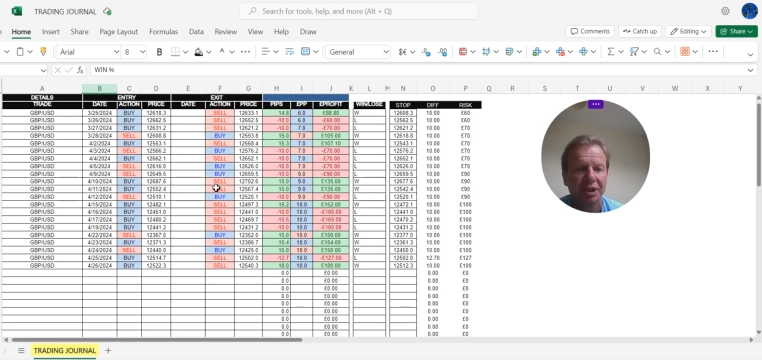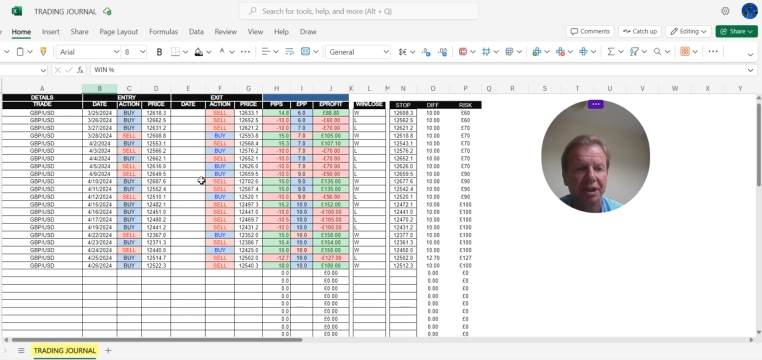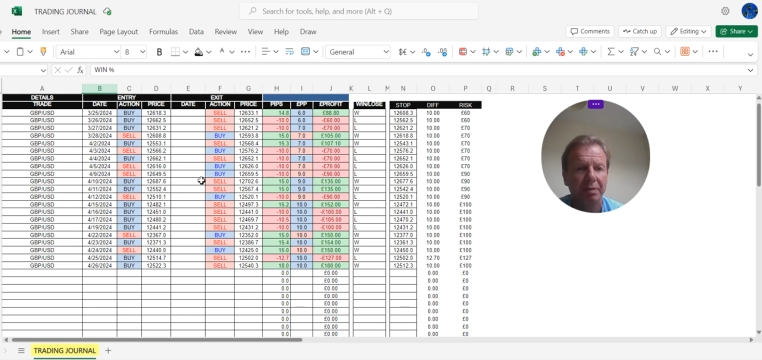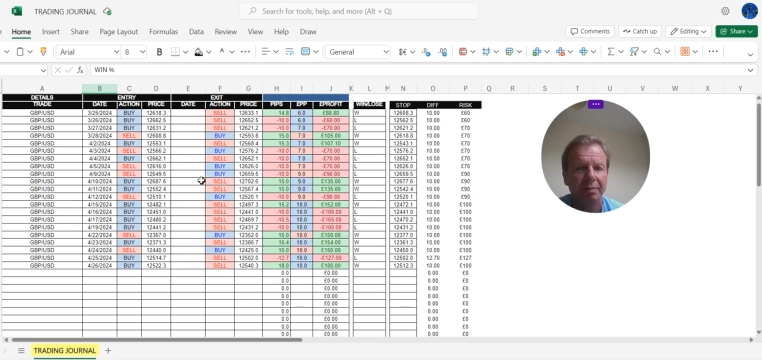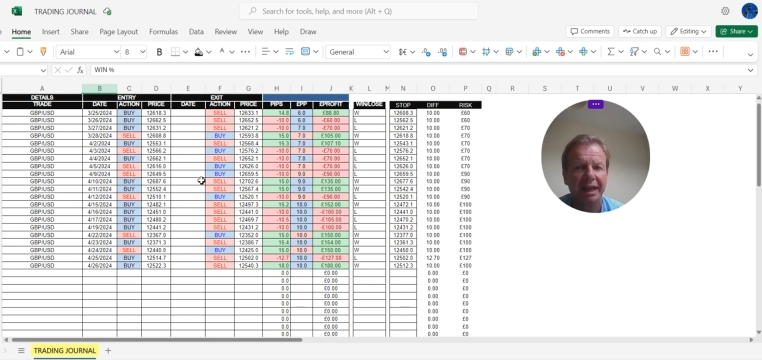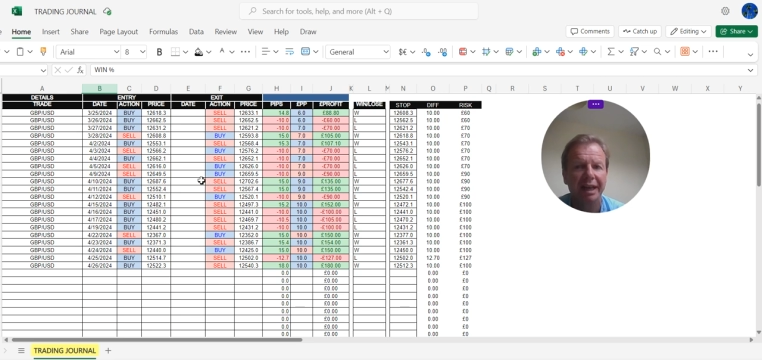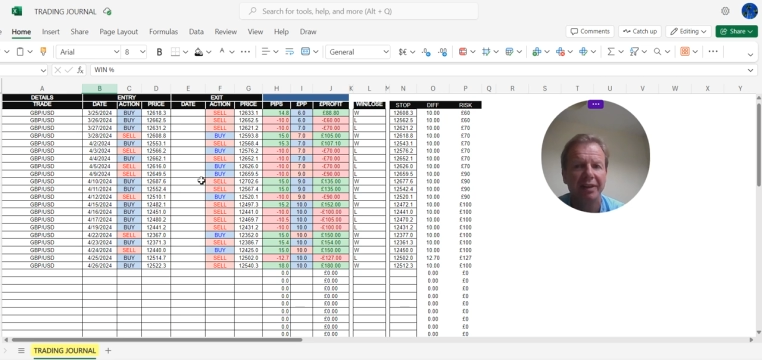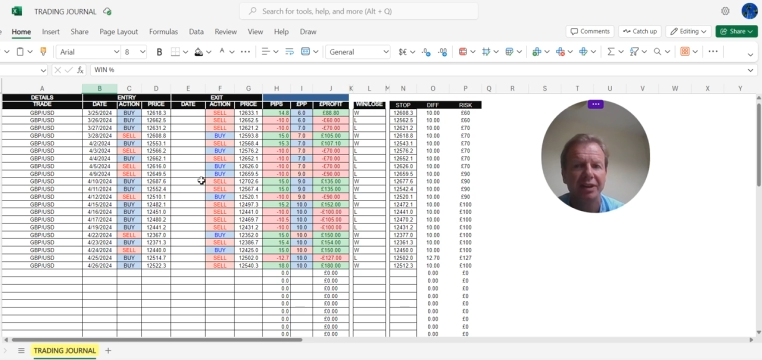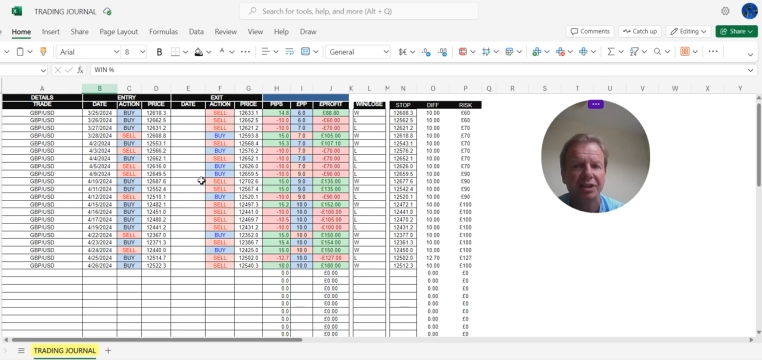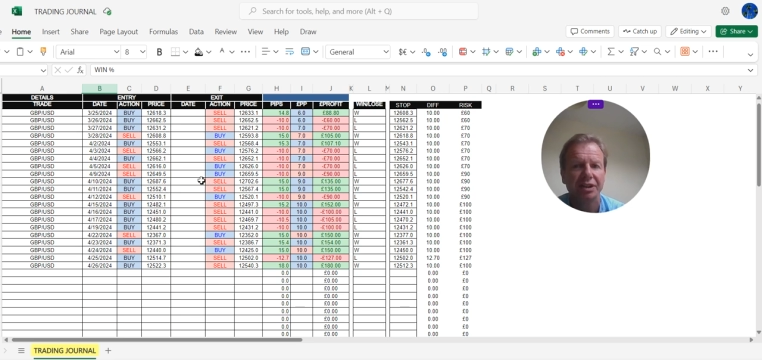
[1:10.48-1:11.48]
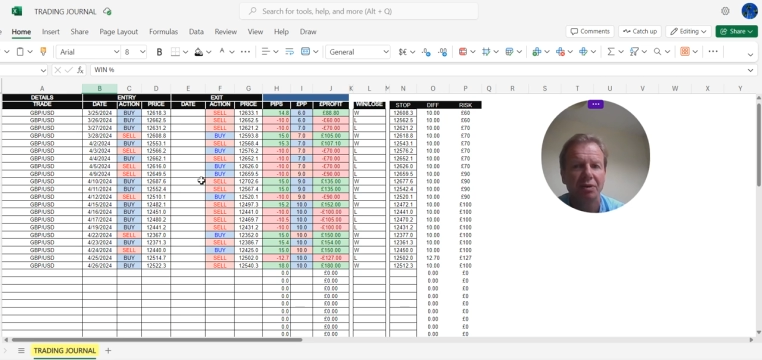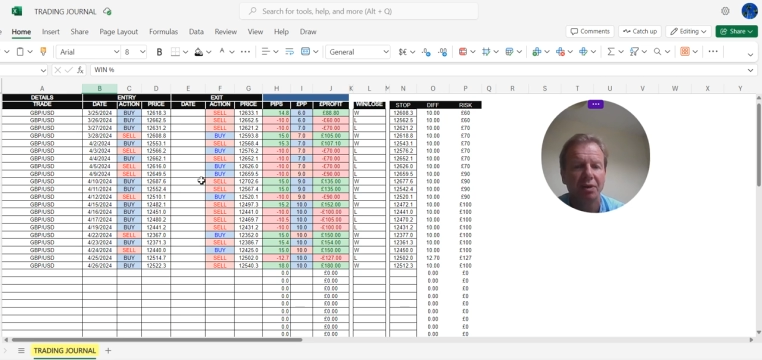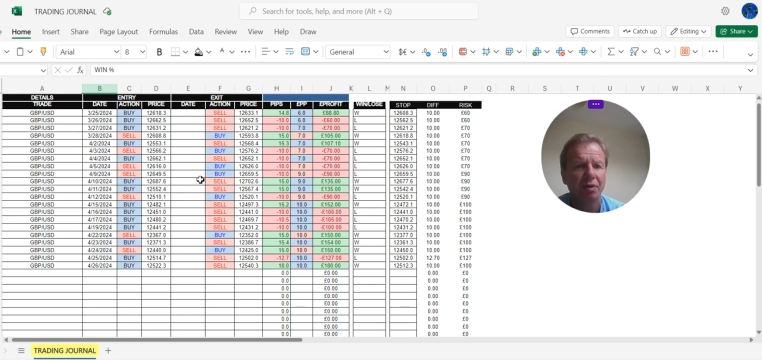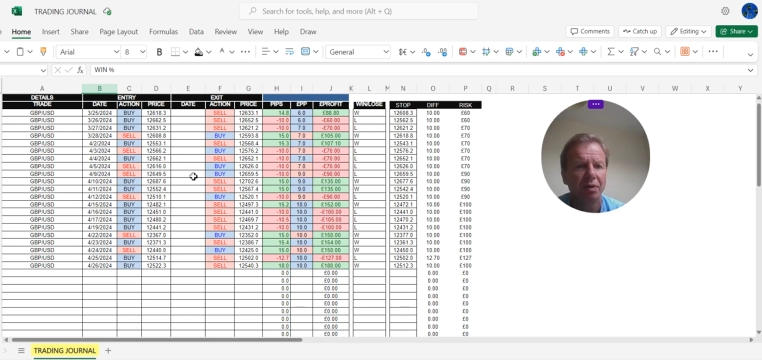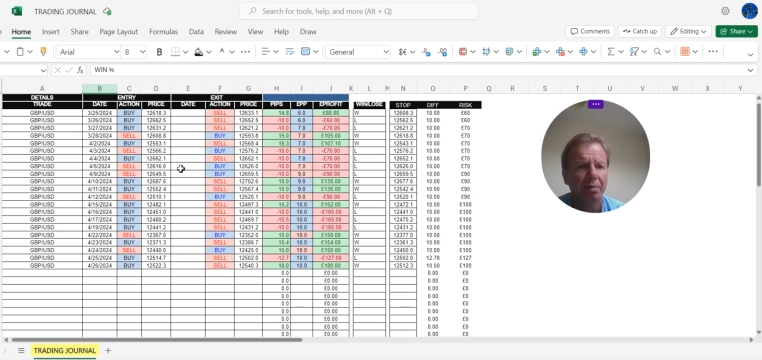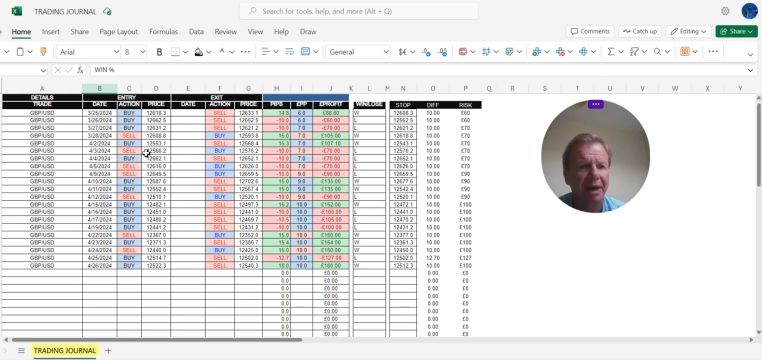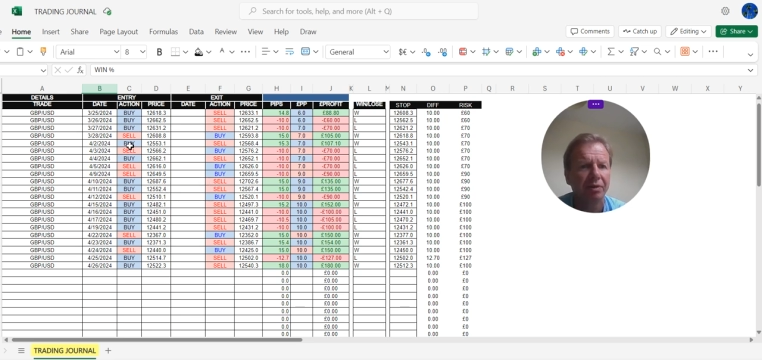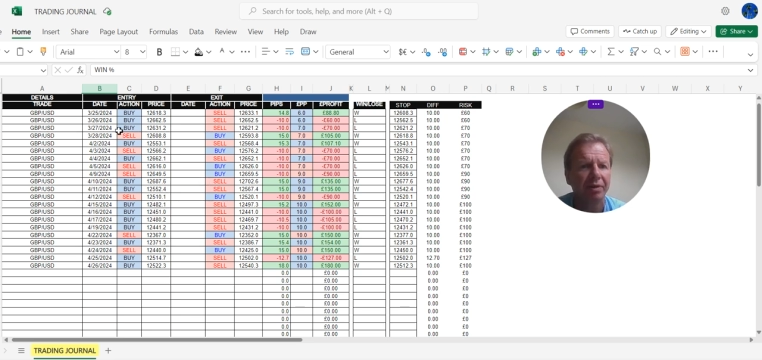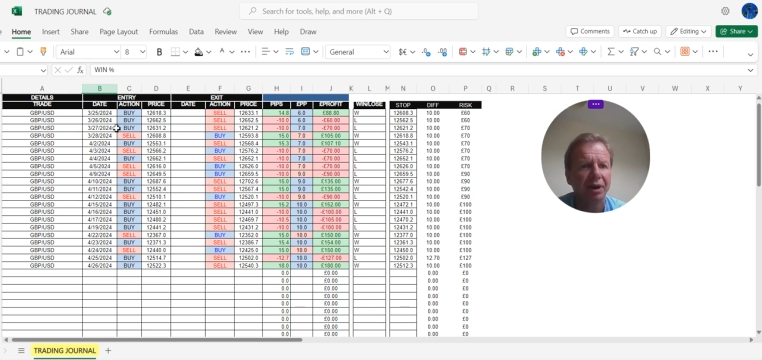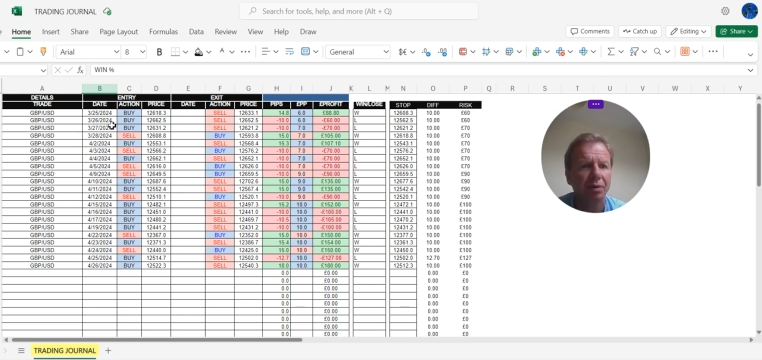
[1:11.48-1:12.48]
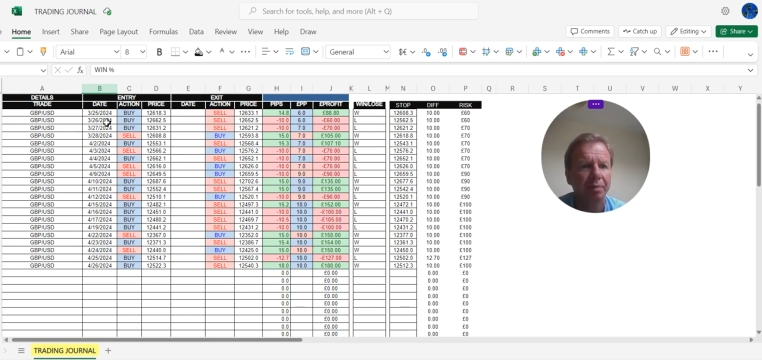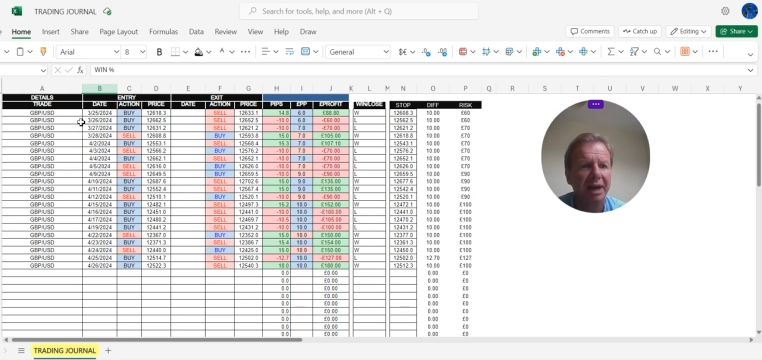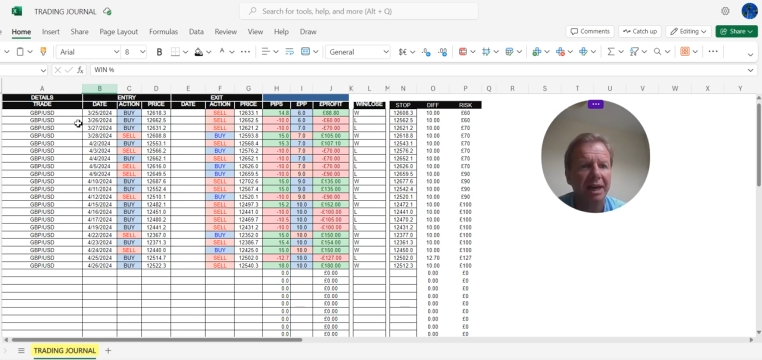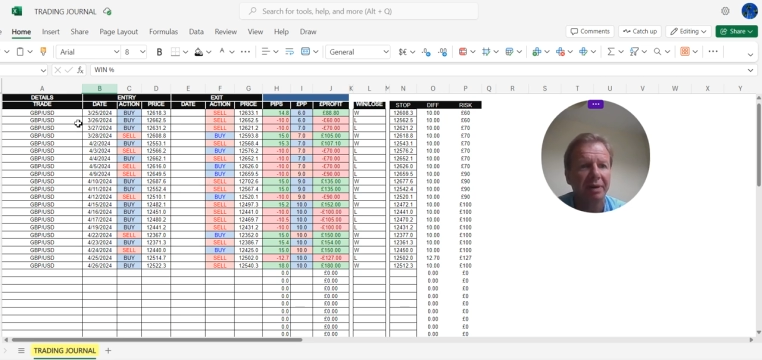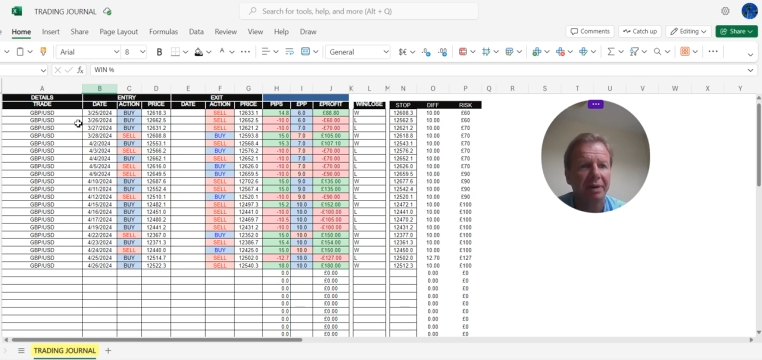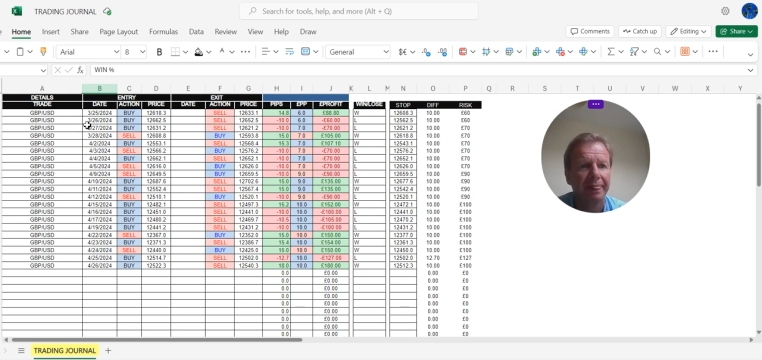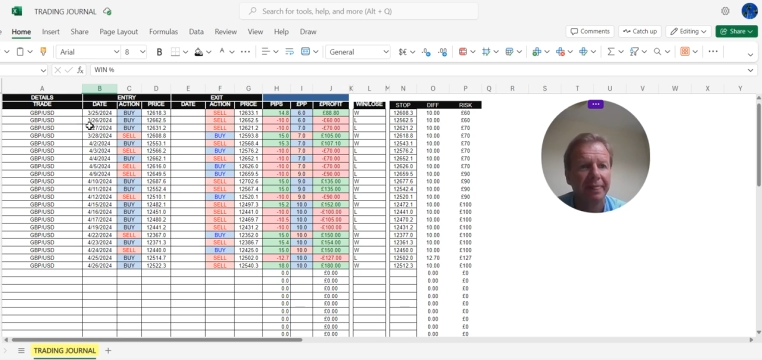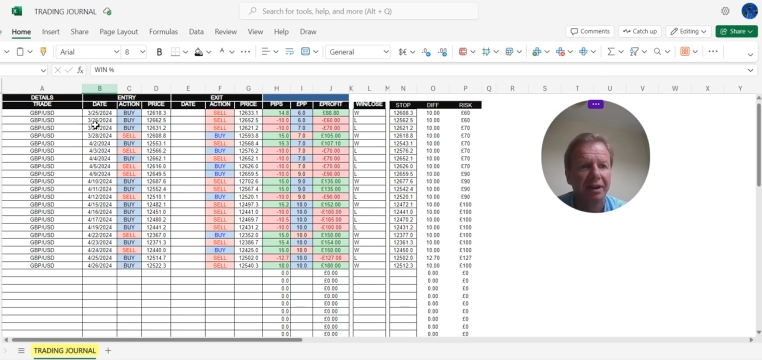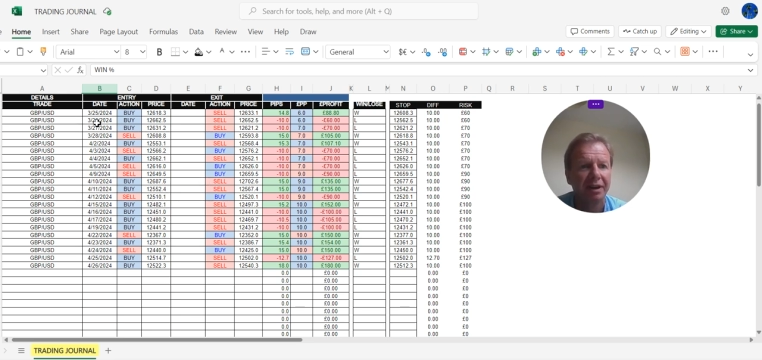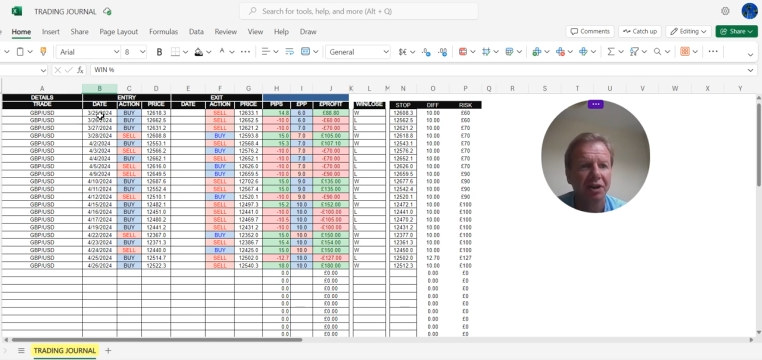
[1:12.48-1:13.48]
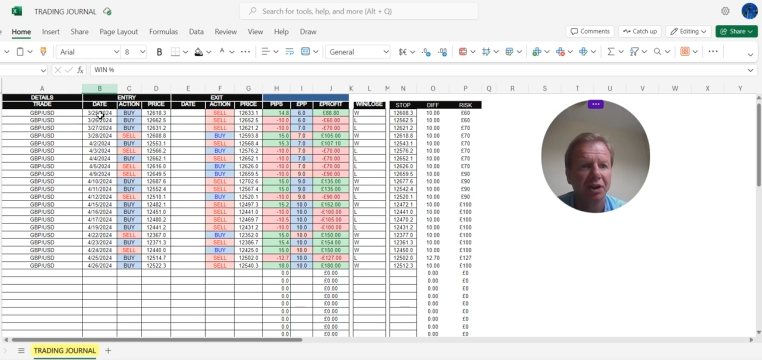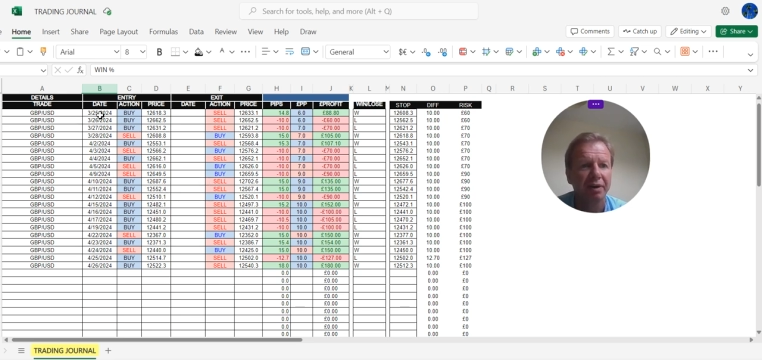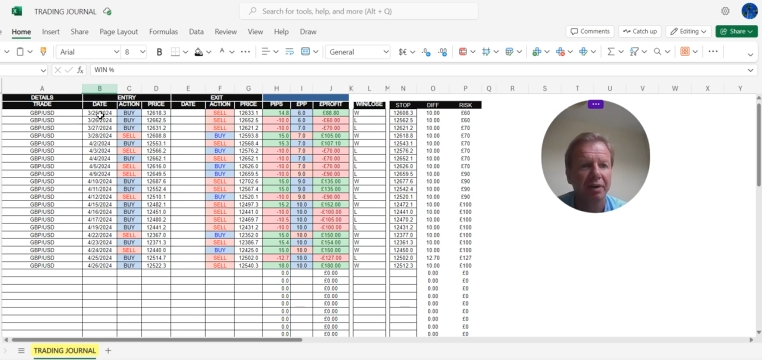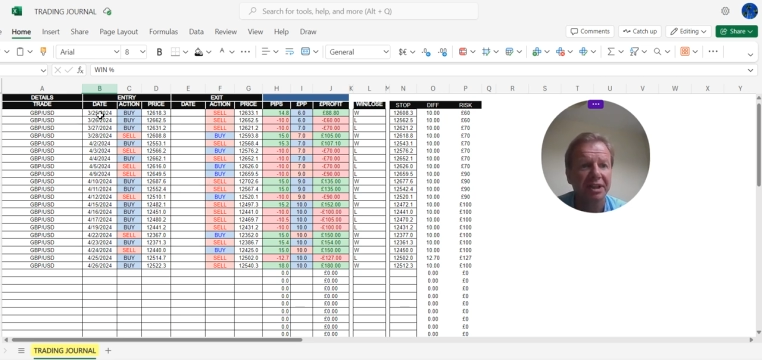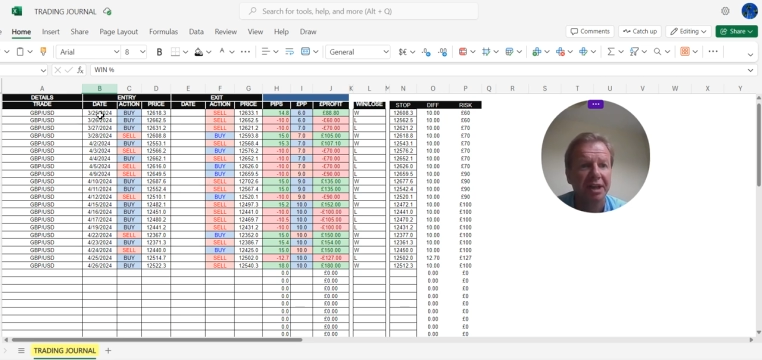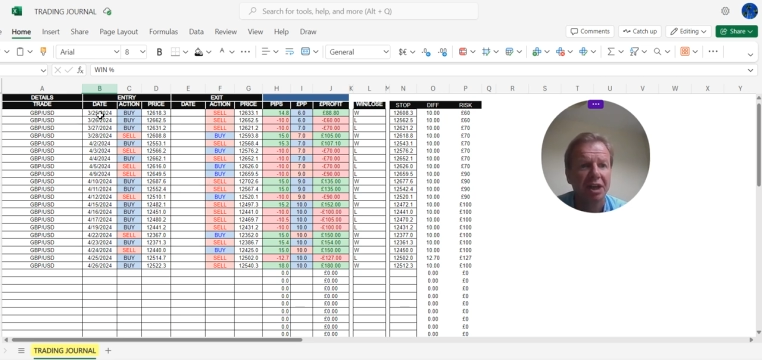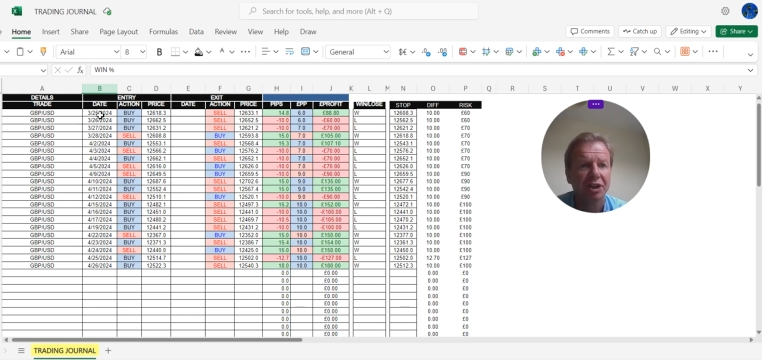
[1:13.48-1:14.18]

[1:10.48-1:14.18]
you'll see in a minute, it's not a bad record. But anyway, I digress.